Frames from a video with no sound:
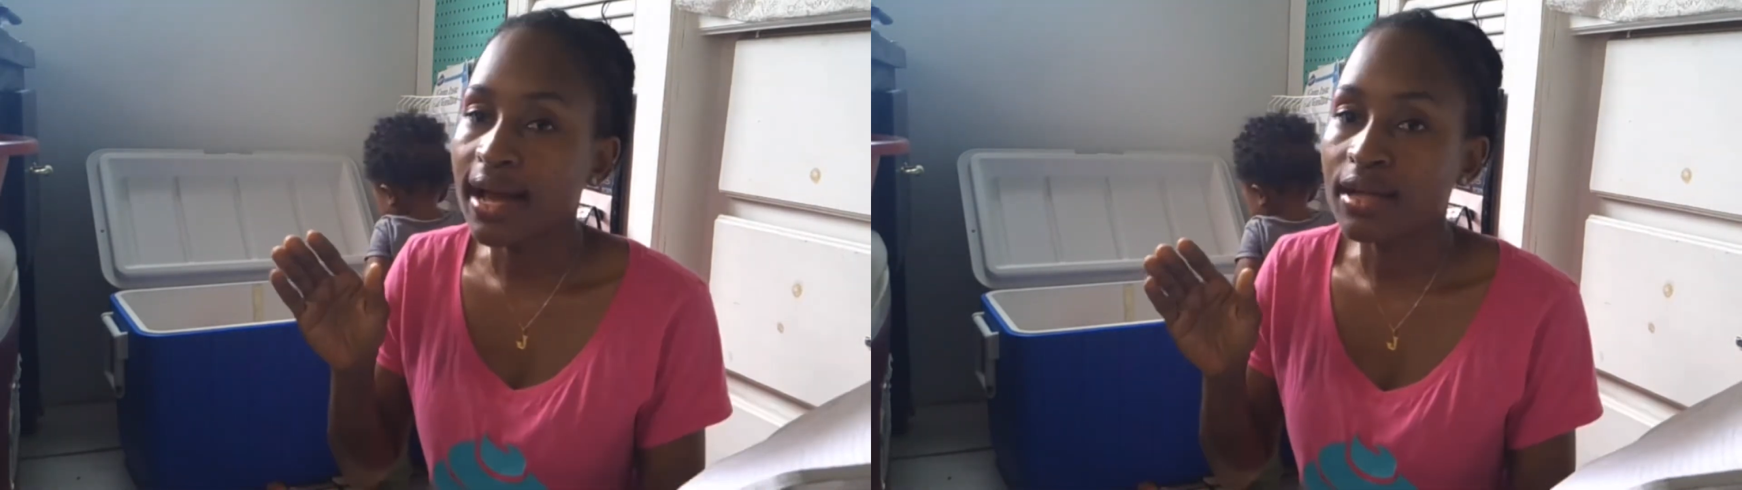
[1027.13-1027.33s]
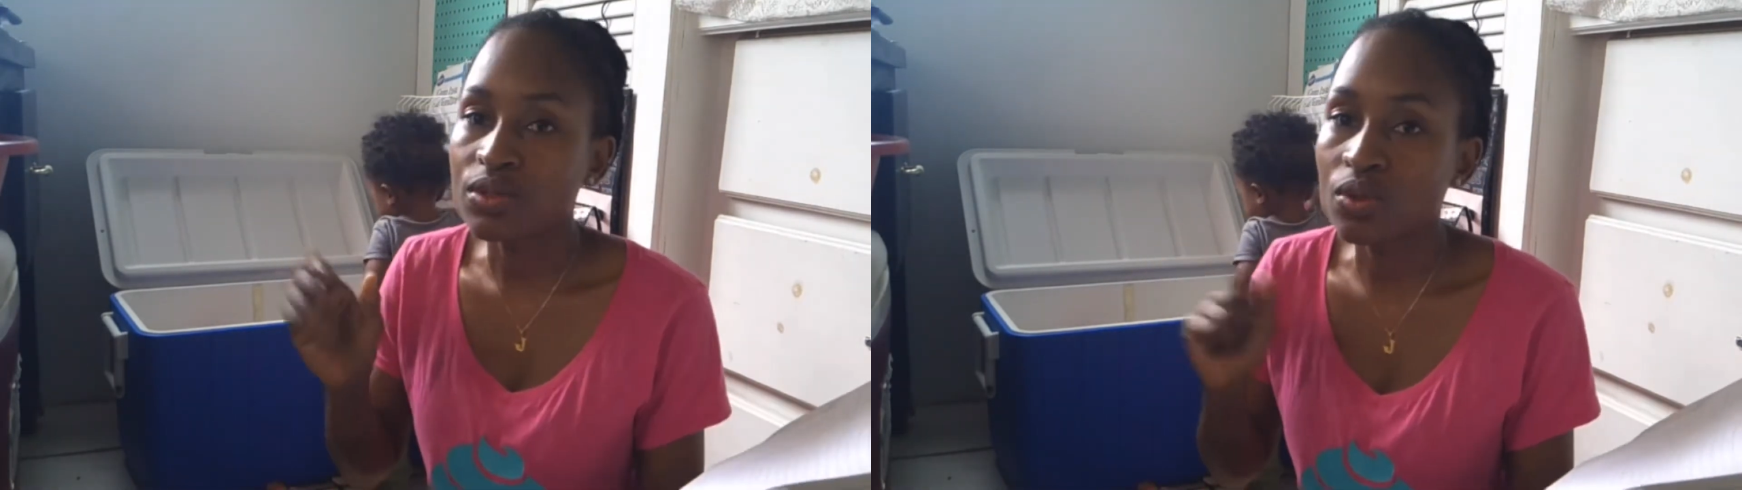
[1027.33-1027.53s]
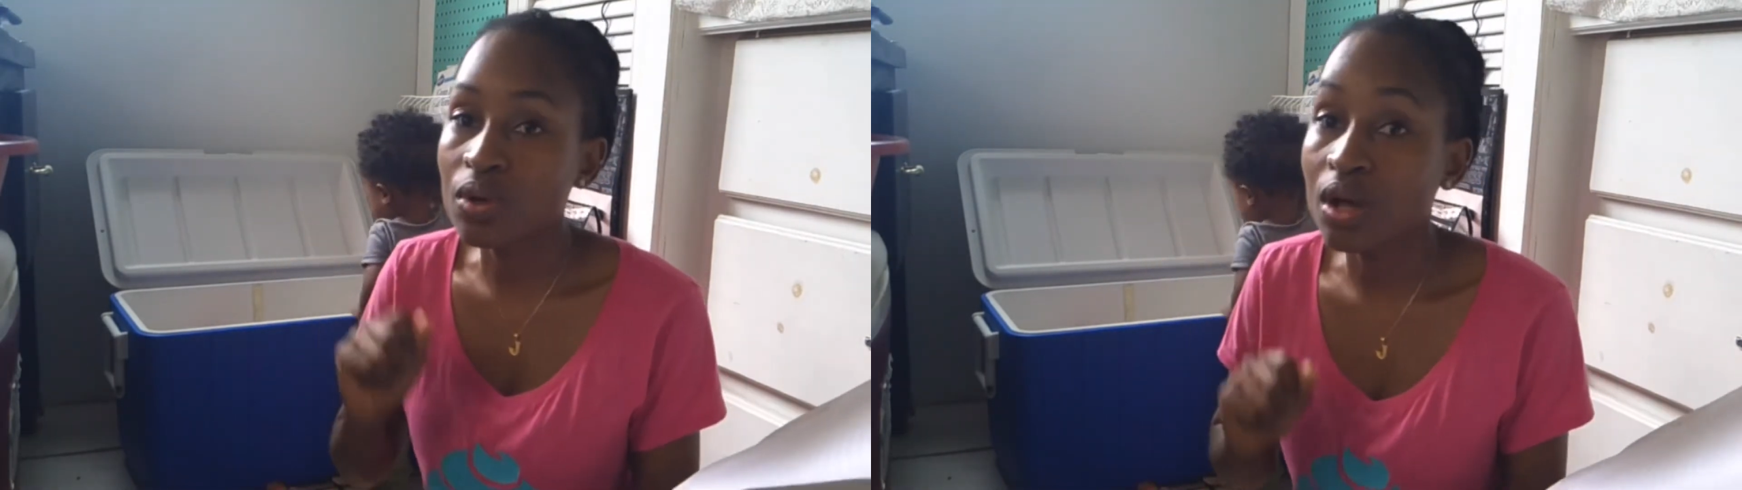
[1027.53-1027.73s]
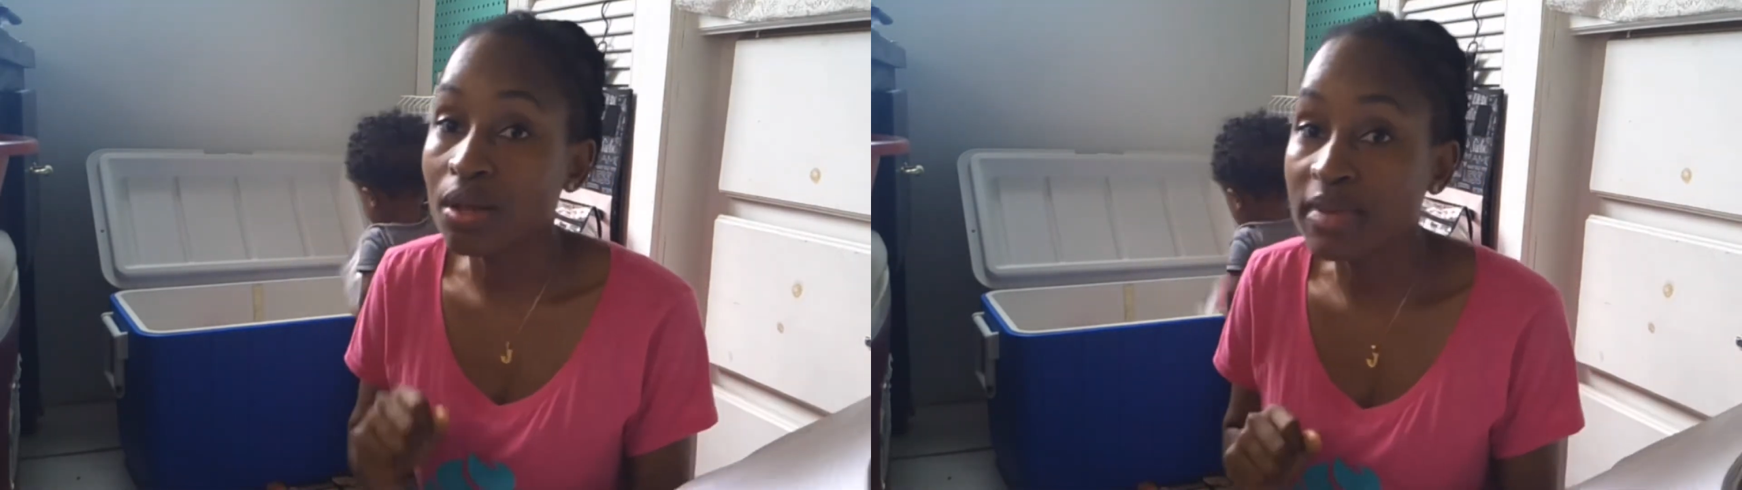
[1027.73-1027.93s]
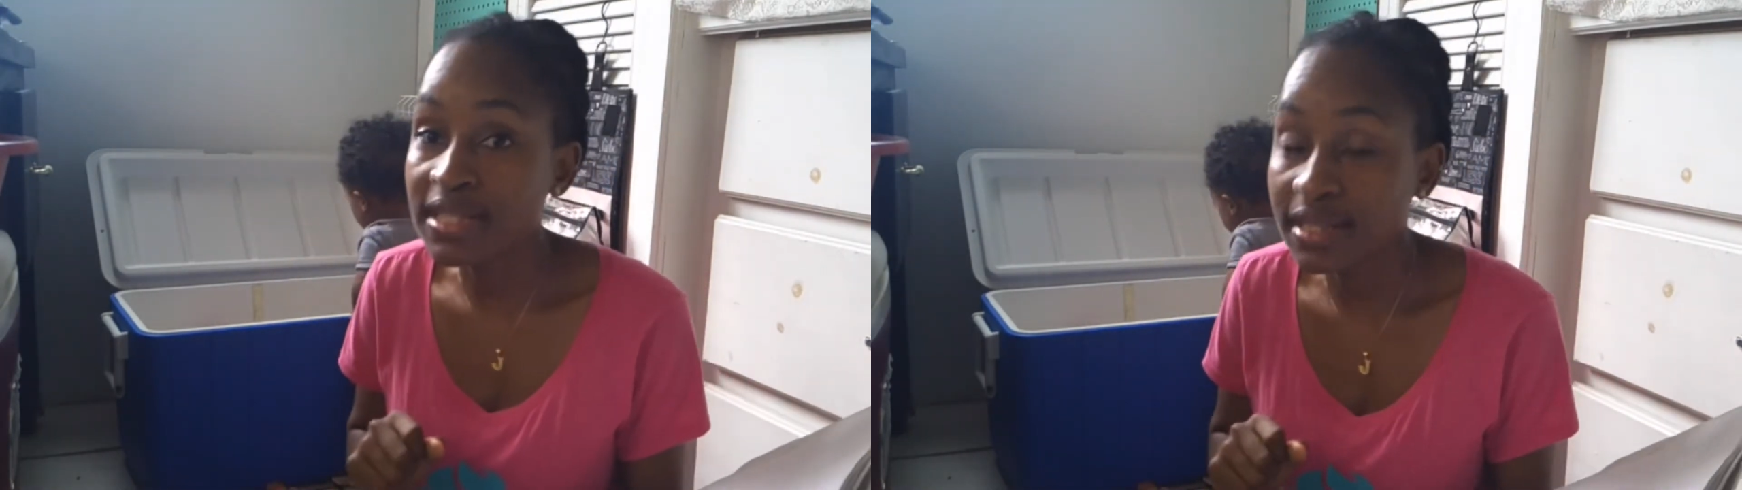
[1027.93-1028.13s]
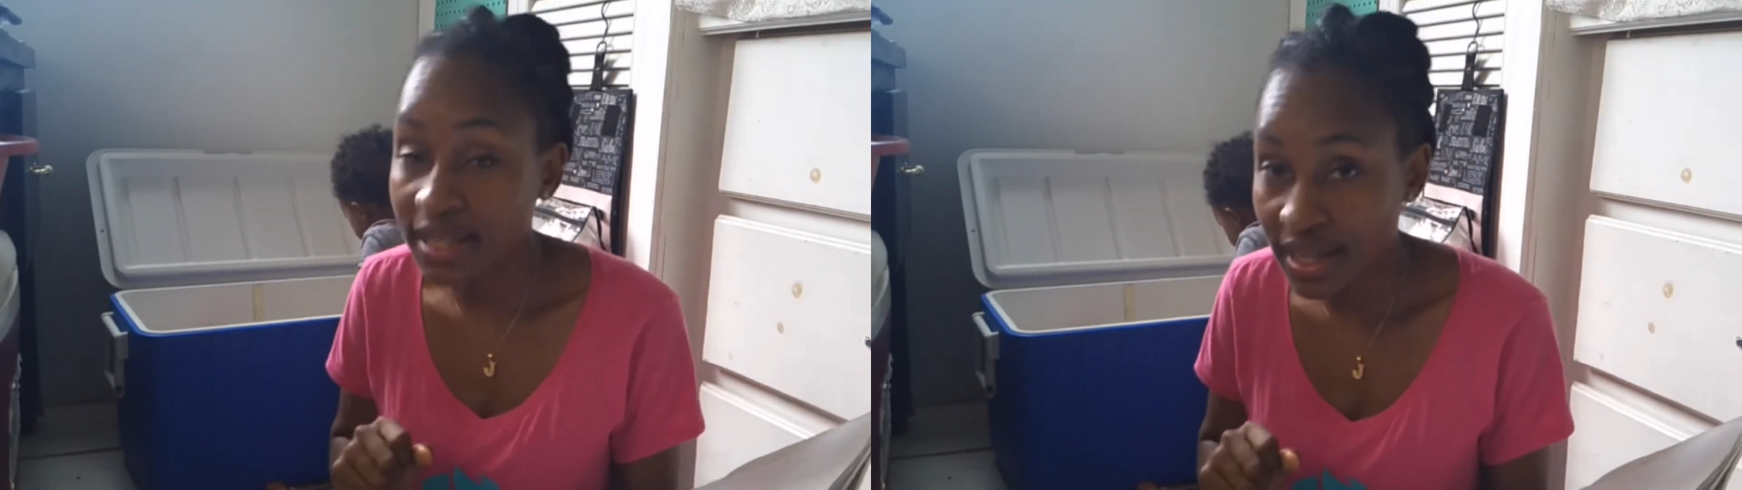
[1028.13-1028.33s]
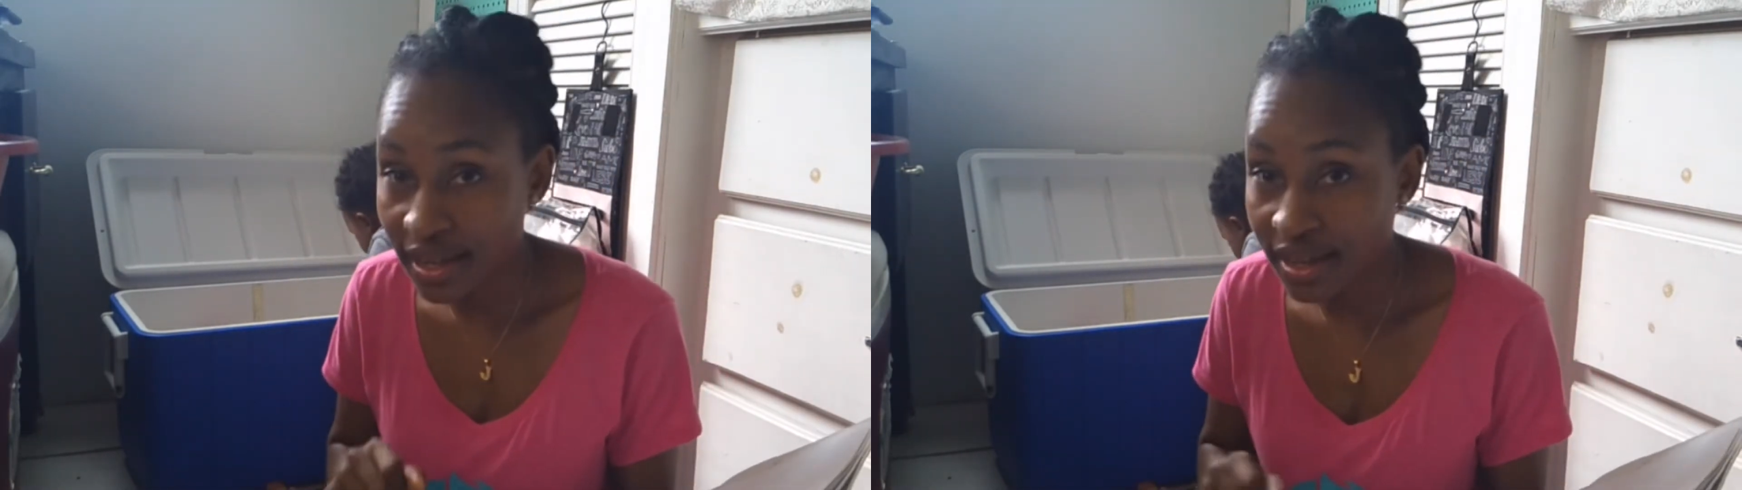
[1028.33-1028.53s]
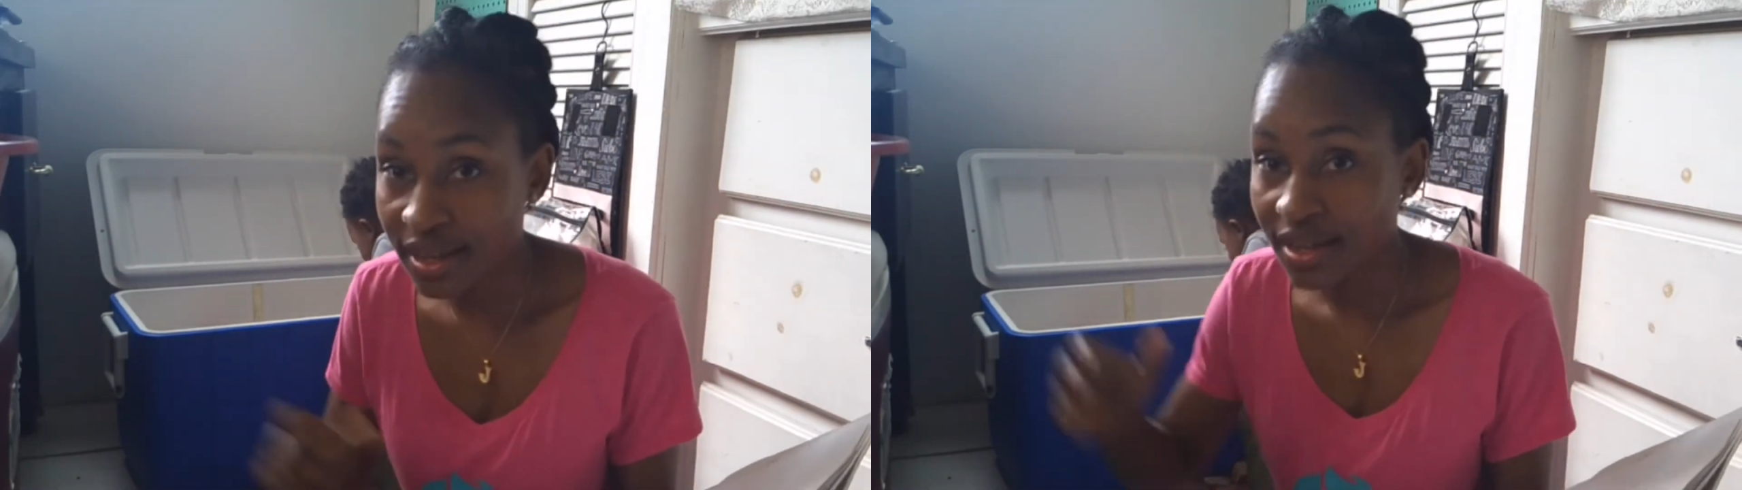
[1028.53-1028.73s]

Don't call me today